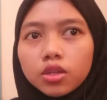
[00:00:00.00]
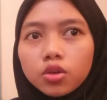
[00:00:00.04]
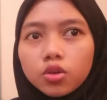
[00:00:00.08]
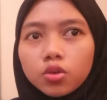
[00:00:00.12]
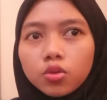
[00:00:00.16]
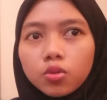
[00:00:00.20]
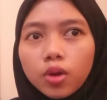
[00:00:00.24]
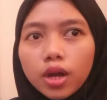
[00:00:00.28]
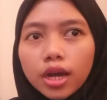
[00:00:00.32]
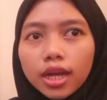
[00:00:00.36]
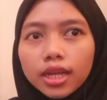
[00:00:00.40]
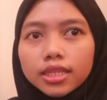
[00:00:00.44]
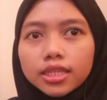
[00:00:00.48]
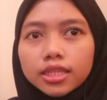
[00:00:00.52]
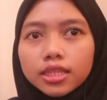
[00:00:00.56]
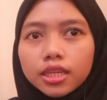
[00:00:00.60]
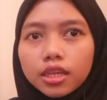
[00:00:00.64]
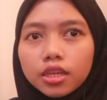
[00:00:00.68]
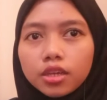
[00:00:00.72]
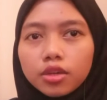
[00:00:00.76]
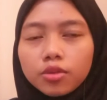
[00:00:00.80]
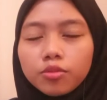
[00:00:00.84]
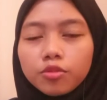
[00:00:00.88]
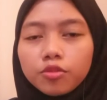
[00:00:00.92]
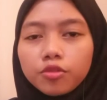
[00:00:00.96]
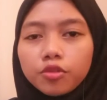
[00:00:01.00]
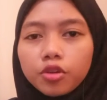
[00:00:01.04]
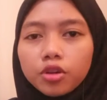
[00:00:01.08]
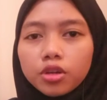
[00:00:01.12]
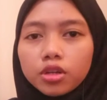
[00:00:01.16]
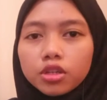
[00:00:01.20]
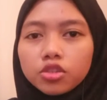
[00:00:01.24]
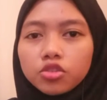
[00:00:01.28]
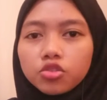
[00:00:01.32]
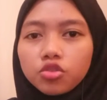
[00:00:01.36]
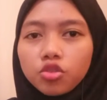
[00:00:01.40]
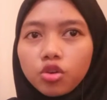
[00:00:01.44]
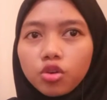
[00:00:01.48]
who asks him for
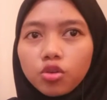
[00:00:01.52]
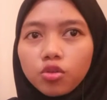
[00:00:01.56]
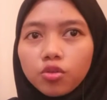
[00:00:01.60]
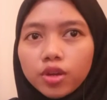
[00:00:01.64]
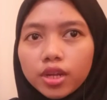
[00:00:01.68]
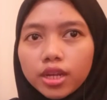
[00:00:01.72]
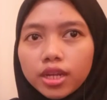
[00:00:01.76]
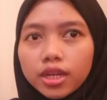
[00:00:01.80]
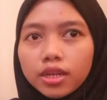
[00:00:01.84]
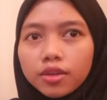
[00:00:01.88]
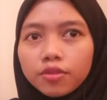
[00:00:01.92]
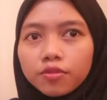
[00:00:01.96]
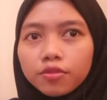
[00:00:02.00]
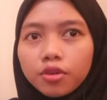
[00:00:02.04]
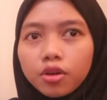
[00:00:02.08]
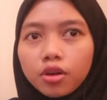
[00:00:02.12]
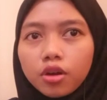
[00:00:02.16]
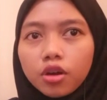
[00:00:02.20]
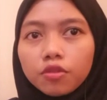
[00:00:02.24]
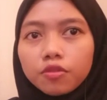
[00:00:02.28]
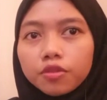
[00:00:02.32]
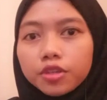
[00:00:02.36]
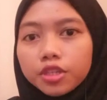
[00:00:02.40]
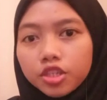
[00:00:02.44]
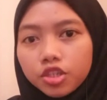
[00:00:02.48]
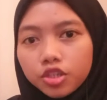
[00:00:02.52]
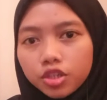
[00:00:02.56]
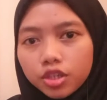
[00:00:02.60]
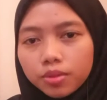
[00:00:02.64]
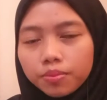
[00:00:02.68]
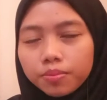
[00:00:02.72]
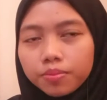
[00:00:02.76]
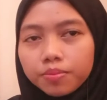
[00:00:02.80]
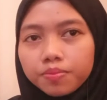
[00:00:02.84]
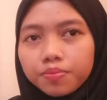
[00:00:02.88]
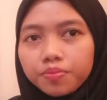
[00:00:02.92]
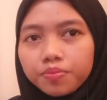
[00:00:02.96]
a drawing of a ship,